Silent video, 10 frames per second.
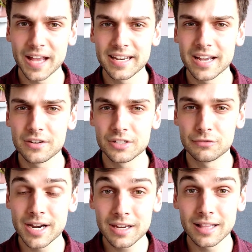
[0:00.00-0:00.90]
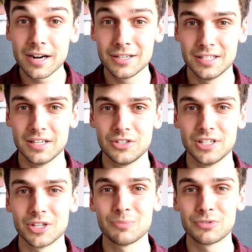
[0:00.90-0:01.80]
And yet there's a regularity in
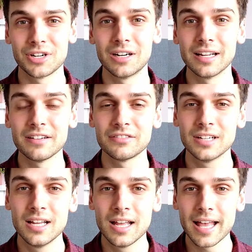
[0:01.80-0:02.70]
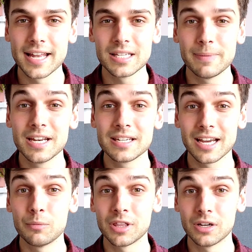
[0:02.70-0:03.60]
Jesus' prayer life and spending
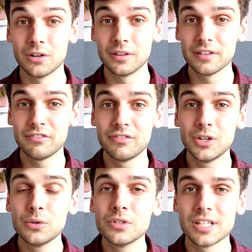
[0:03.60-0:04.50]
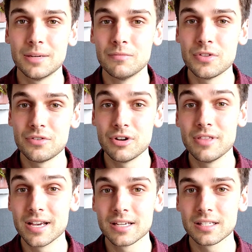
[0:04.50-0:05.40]
time with God that fuels him through
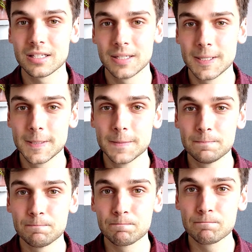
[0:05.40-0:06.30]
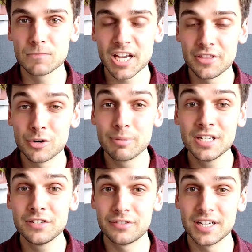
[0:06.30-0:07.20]
this. And the
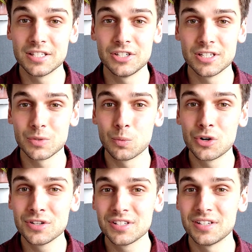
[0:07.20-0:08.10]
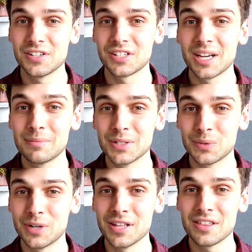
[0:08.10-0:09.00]
repeated phrase that Jesus warns the
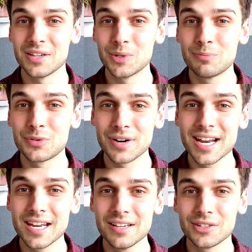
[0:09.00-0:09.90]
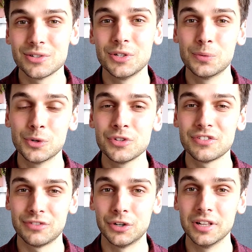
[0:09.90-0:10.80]
disciples with is pray so you won't
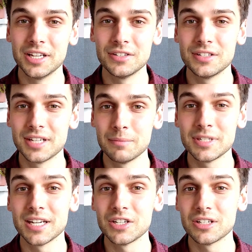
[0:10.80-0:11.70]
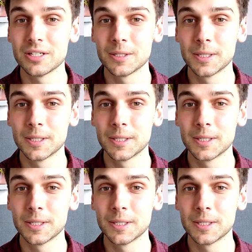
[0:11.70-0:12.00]
fall into temptation